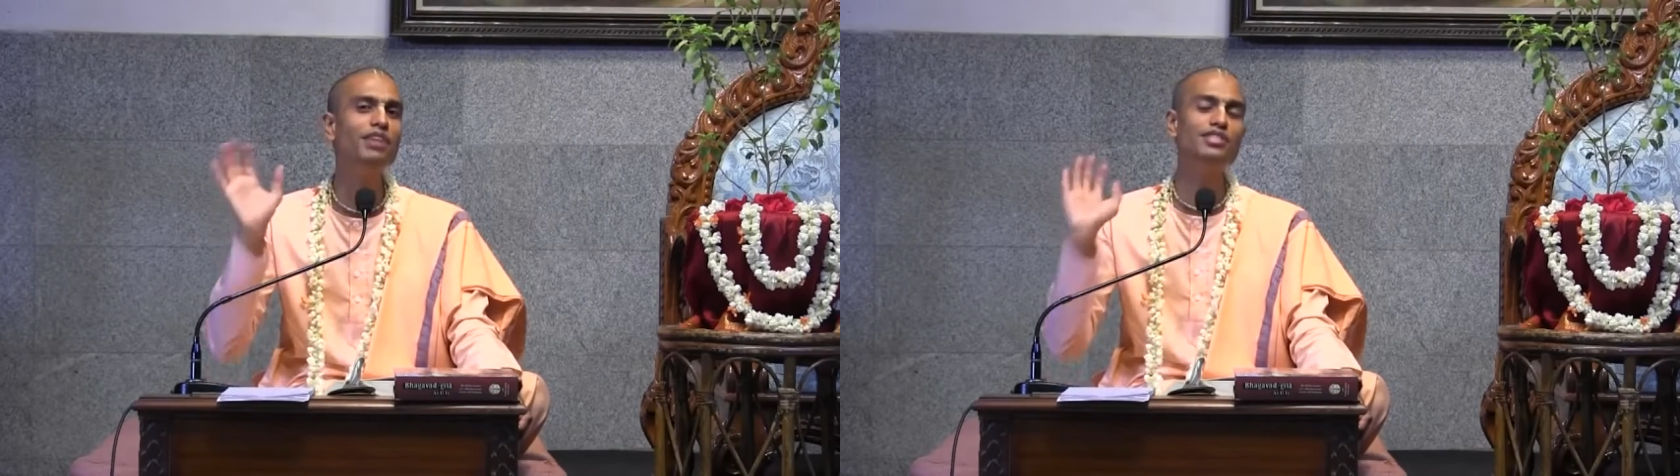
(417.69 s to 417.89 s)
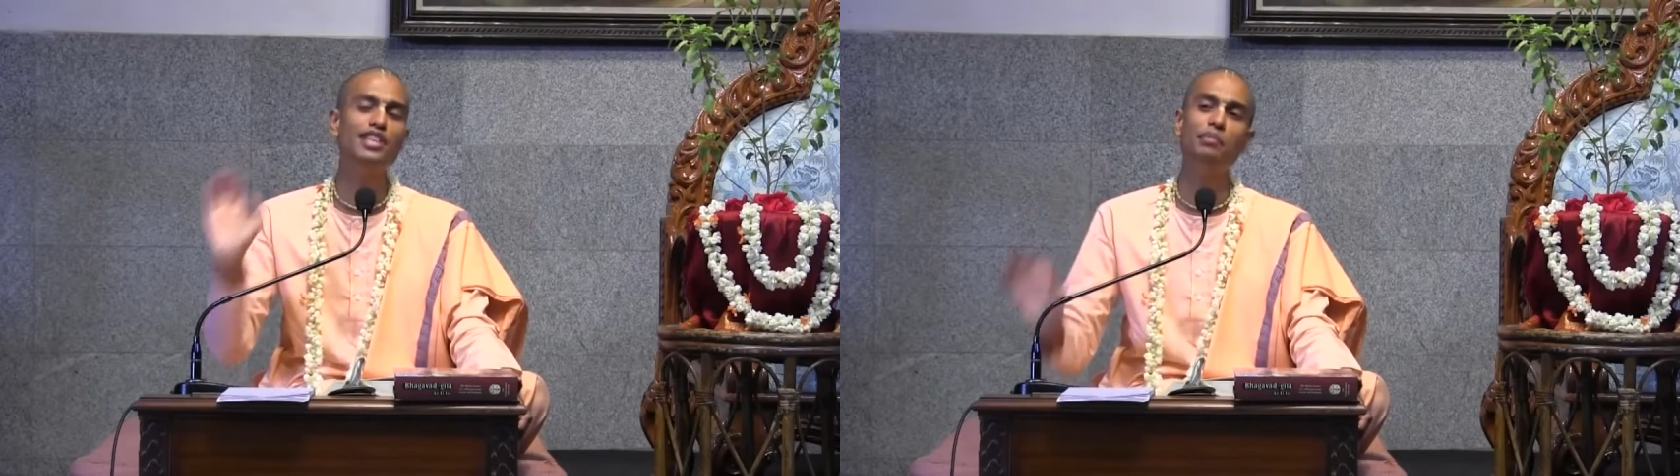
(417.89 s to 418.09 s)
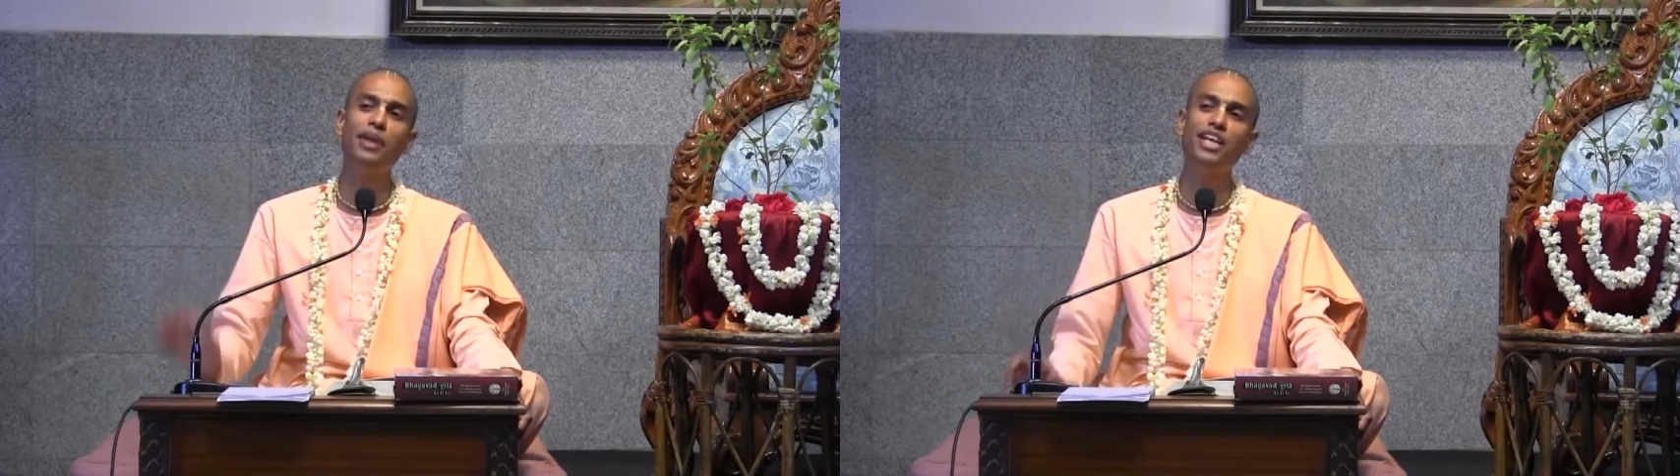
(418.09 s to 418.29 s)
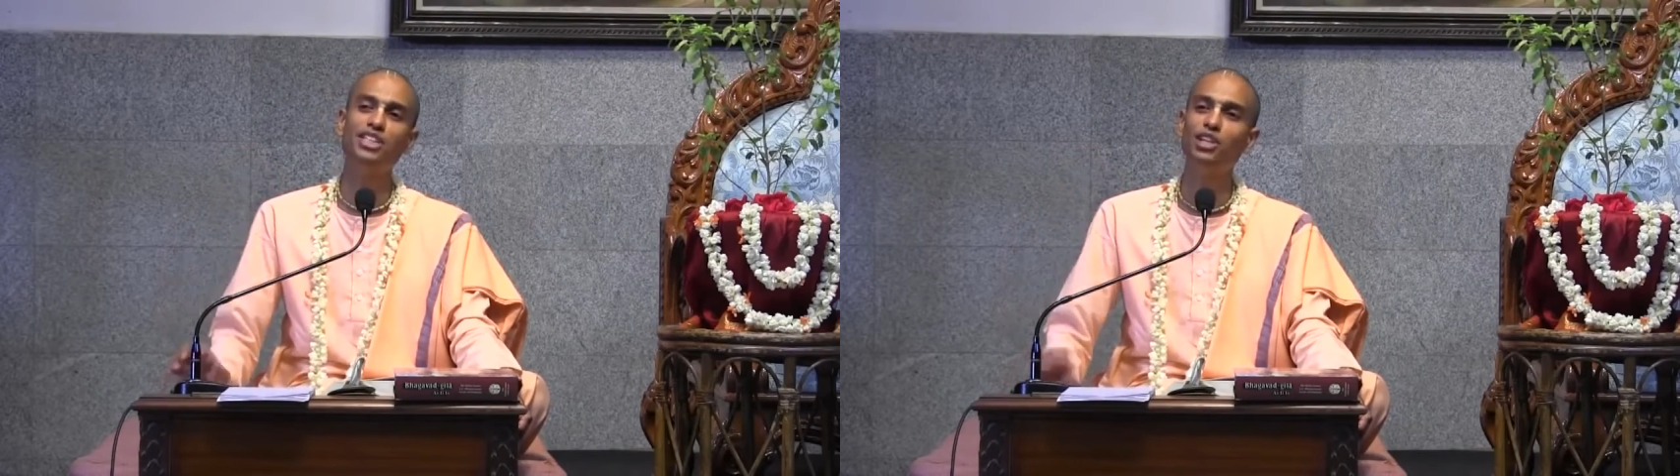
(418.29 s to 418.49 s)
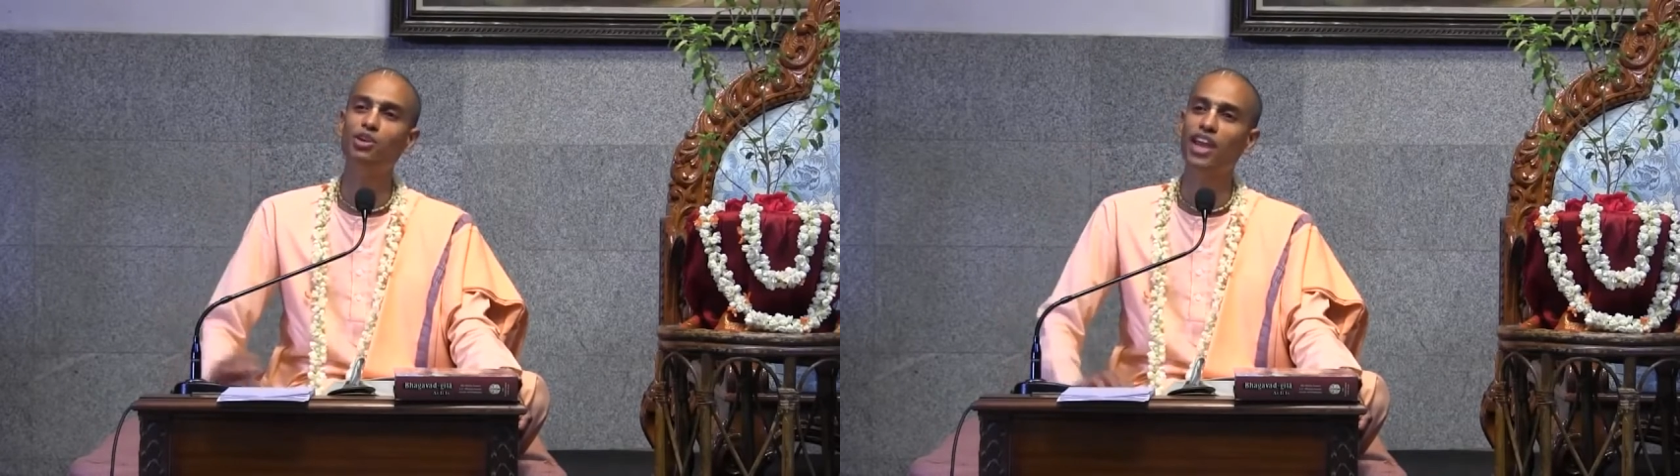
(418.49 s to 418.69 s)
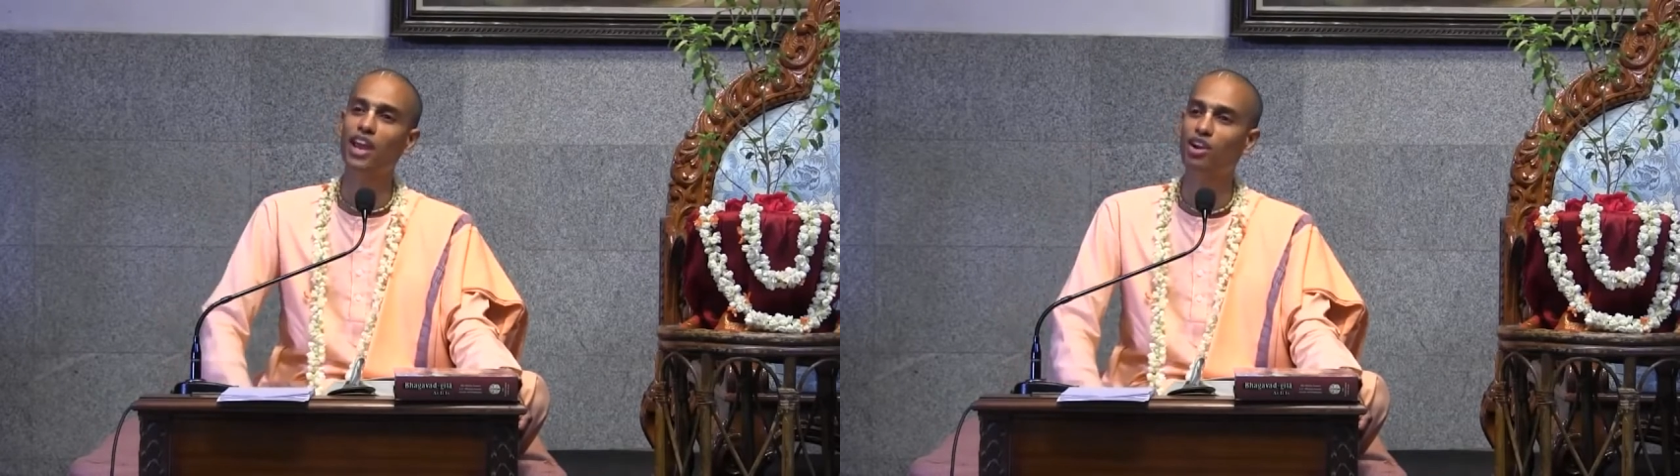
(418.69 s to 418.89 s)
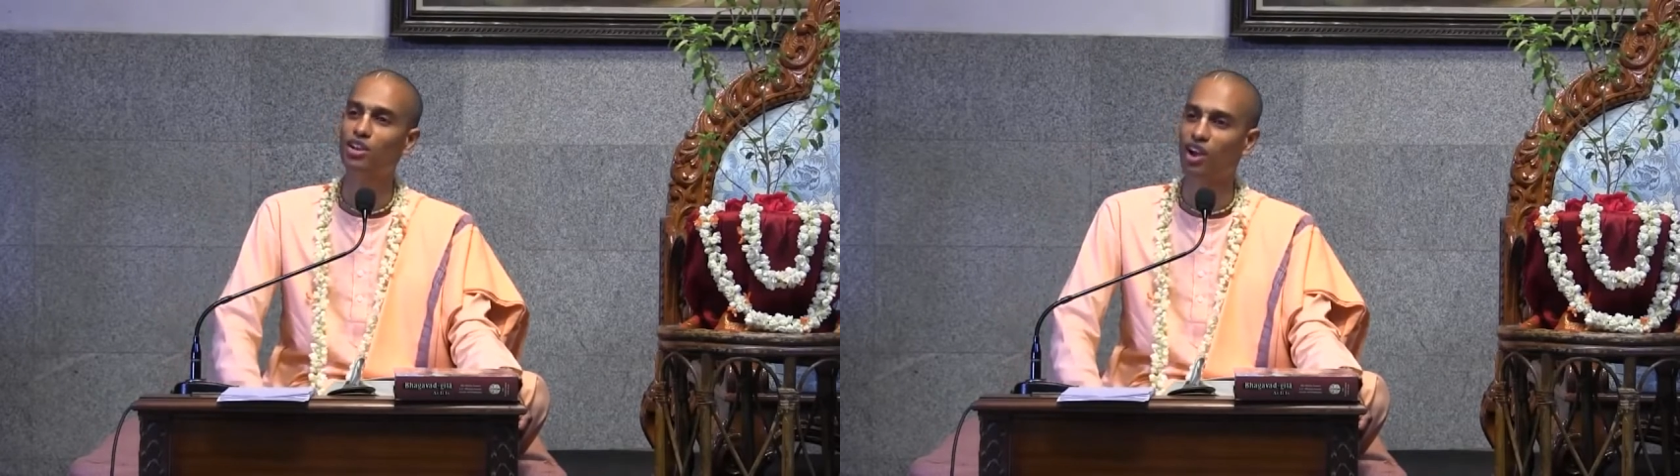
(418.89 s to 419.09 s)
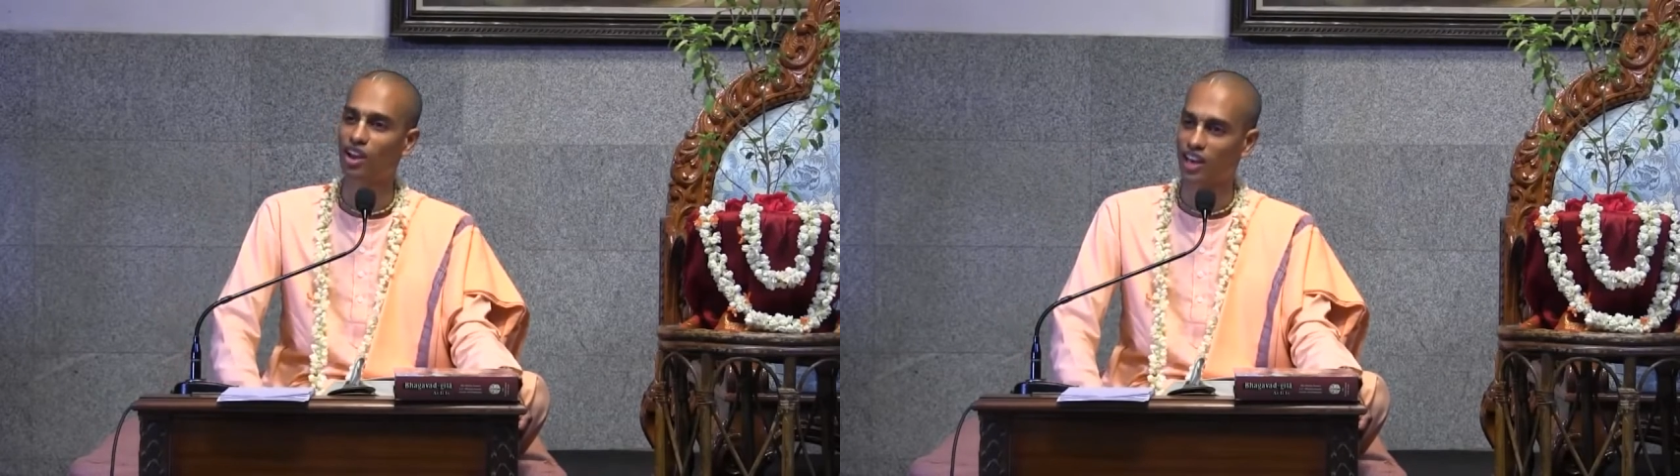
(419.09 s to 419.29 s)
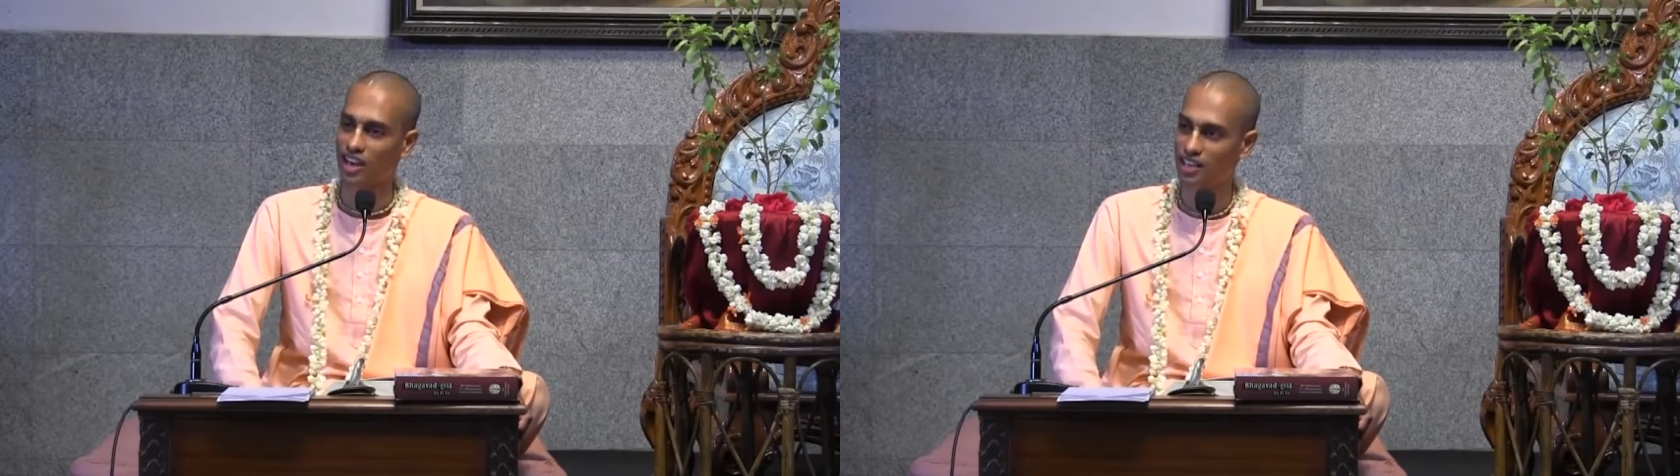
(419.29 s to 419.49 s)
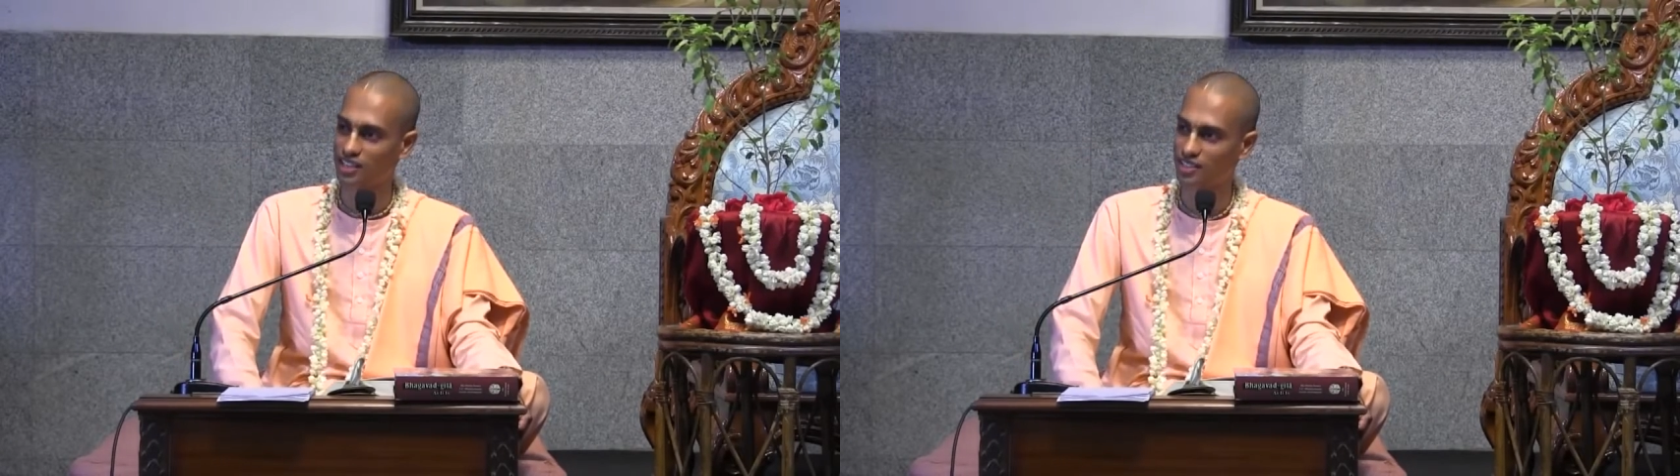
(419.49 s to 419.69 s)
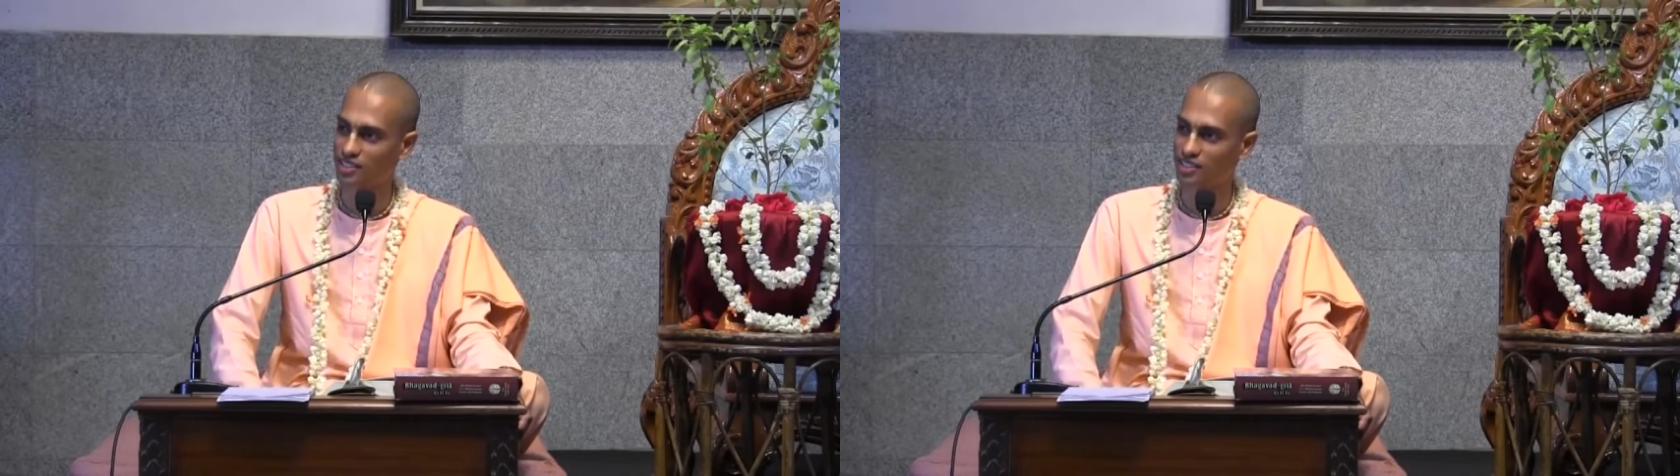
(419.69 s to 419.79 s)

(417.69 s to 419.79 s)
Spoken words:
of separation you cannot tolerate.